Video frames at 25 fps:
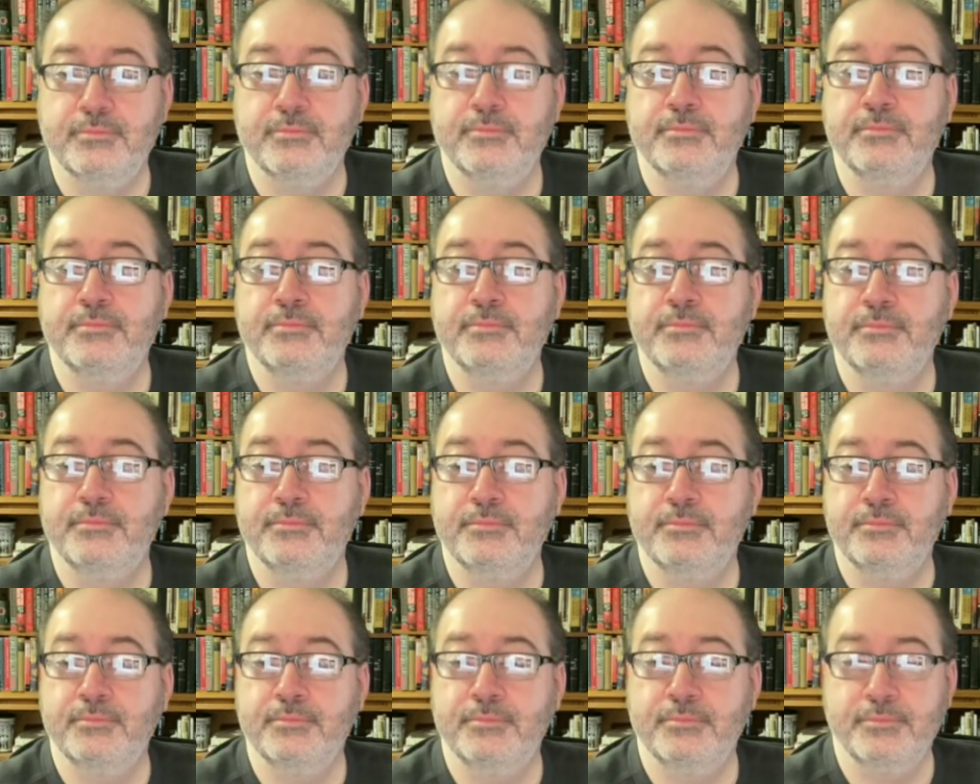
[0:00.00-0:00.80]

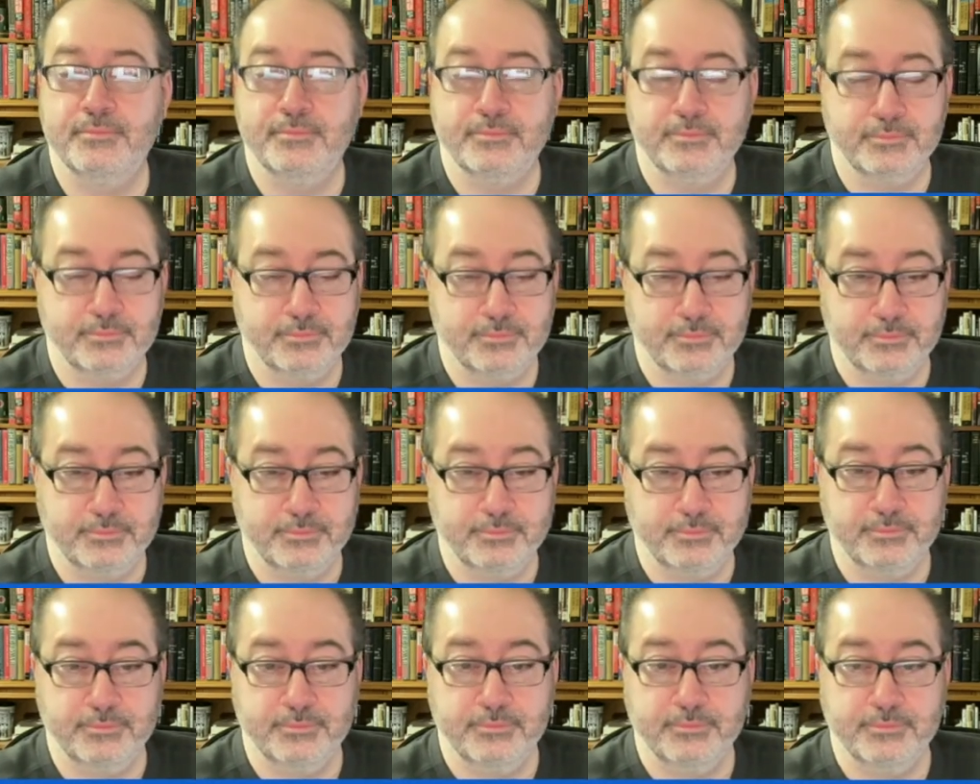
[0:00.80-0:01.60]

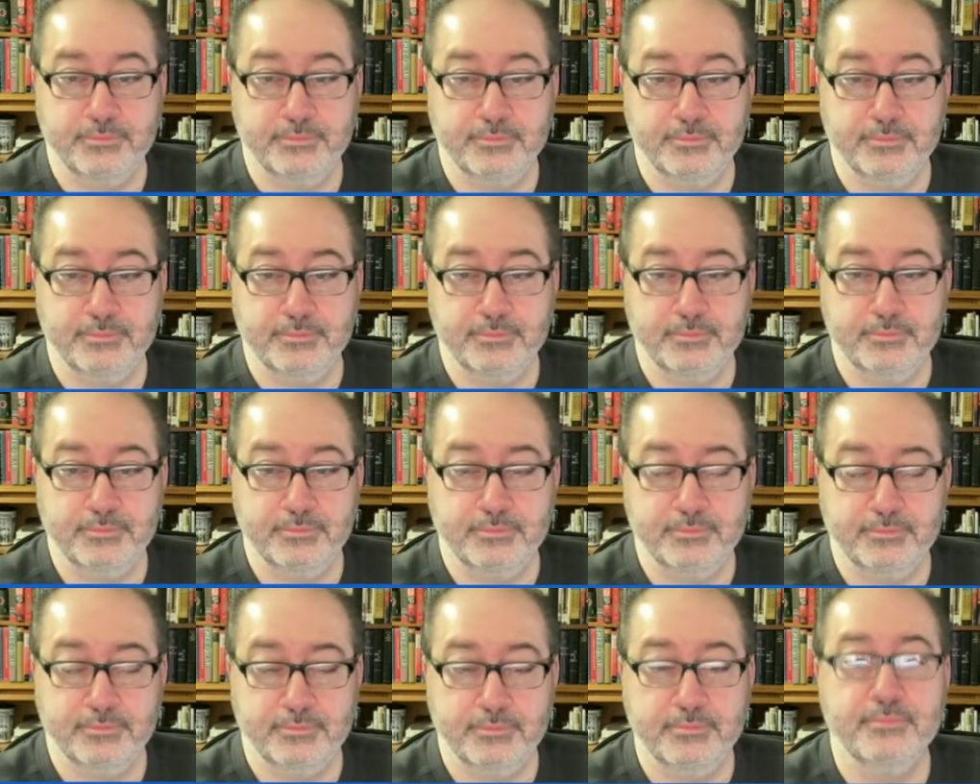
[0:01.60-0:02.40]

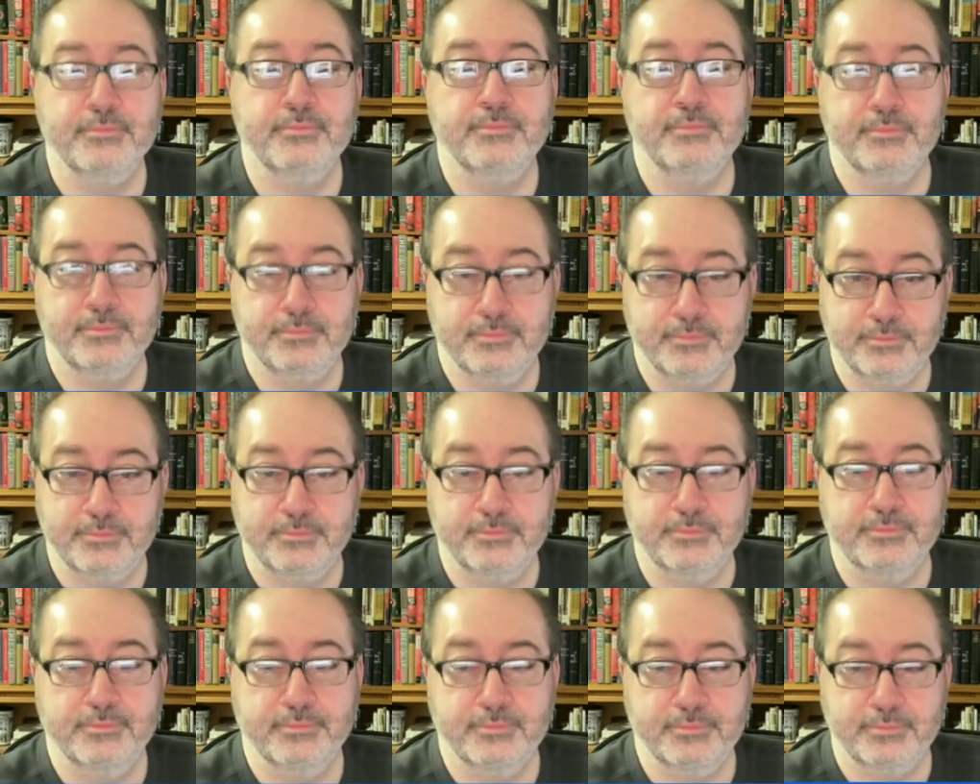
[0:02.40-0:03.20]

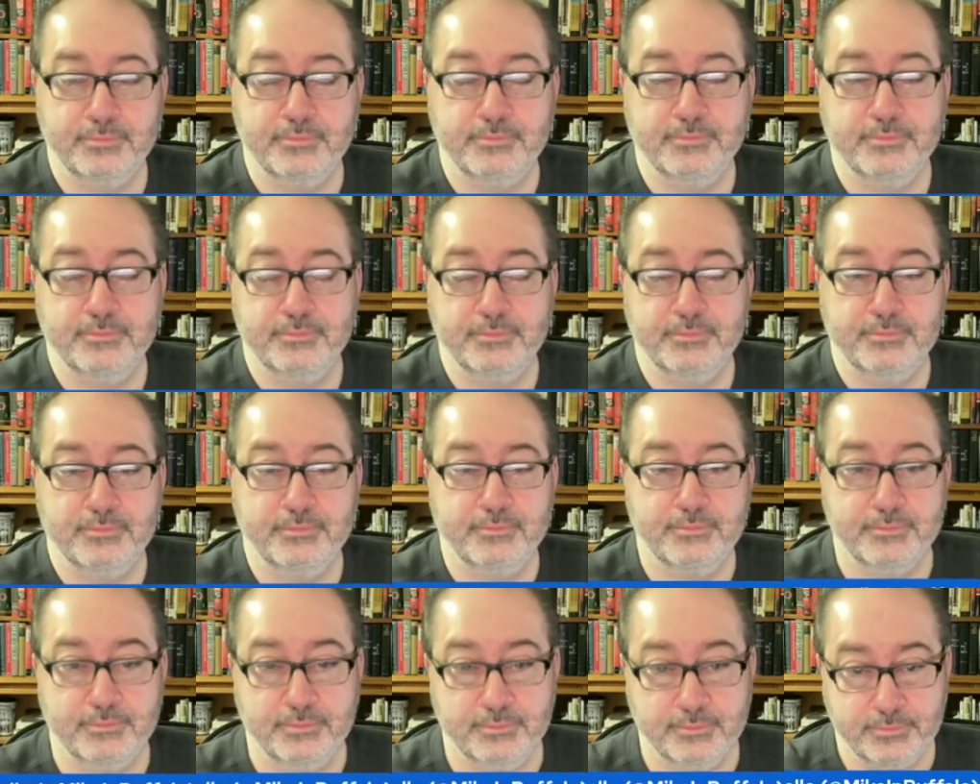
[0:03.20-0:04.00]

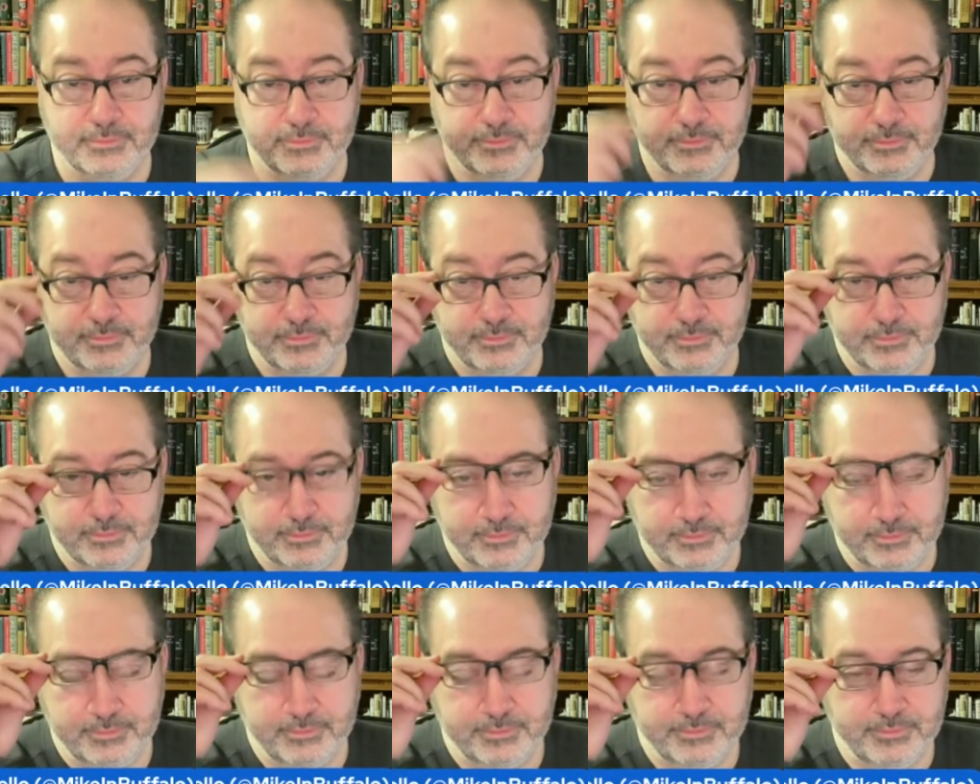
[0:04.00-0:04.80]

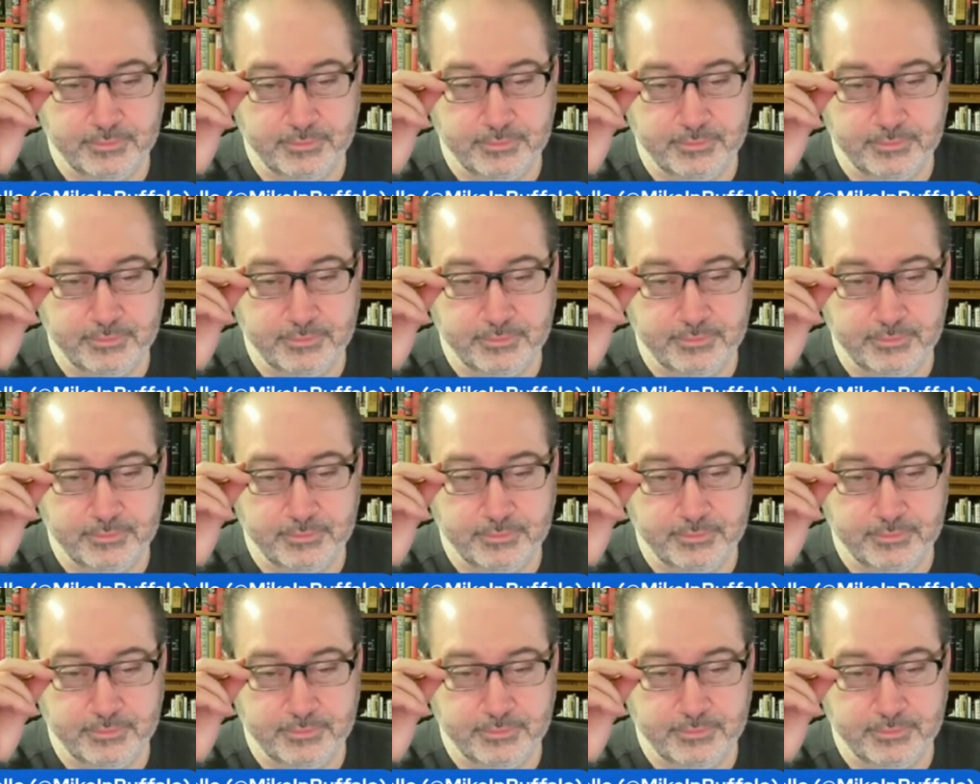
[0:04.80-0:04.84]
No words are spoken by the person on screen.